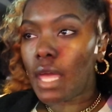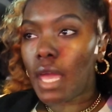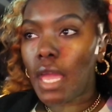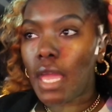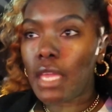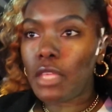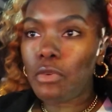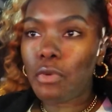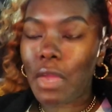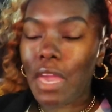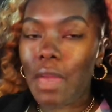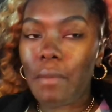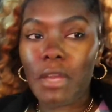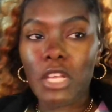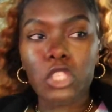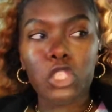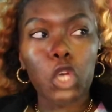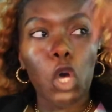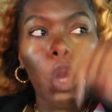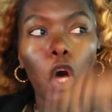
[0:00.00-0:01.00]
like you can't
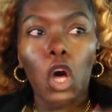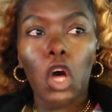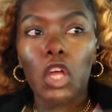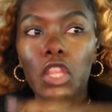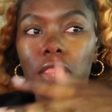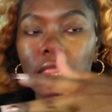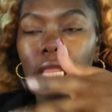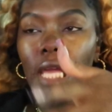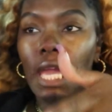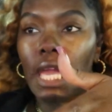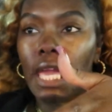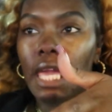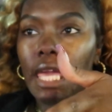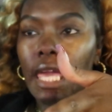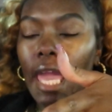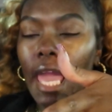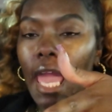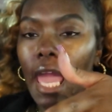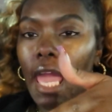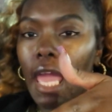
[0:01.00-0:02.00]
be tall thick
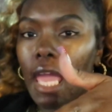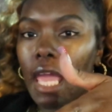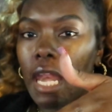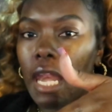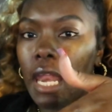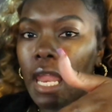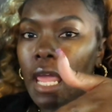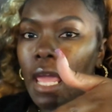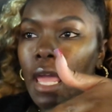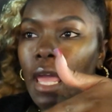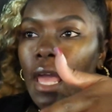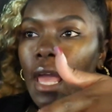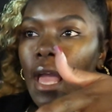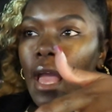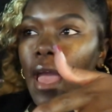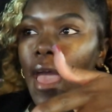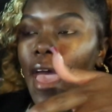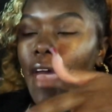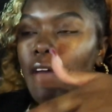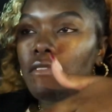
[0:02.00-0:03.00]
and
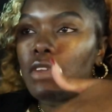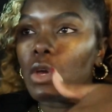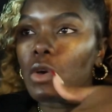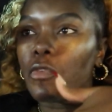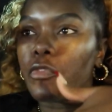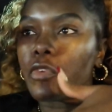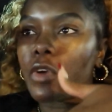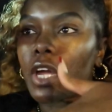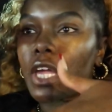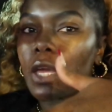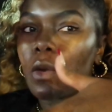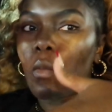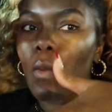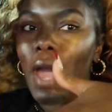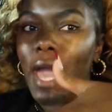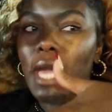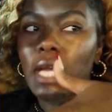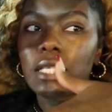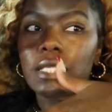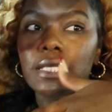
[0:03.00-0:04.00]
have no fucking
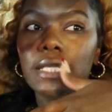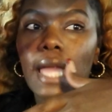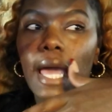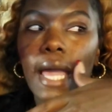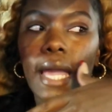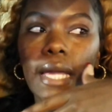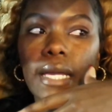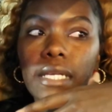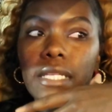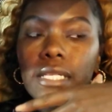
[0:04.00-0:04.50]
waist like